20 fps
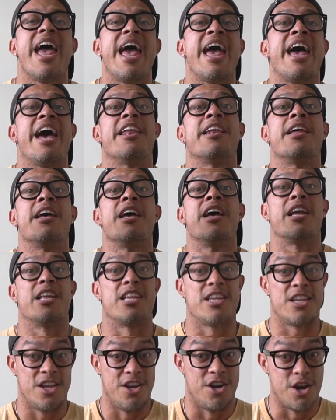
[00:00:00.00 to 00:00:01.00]
And
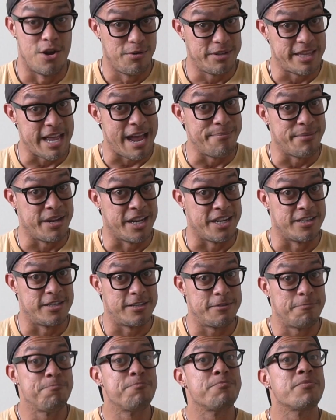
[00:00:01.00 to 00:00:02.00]
you know what that
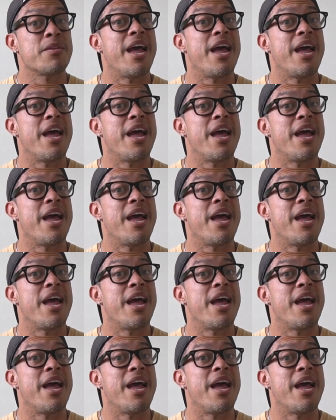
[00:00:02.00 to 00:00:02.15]
means.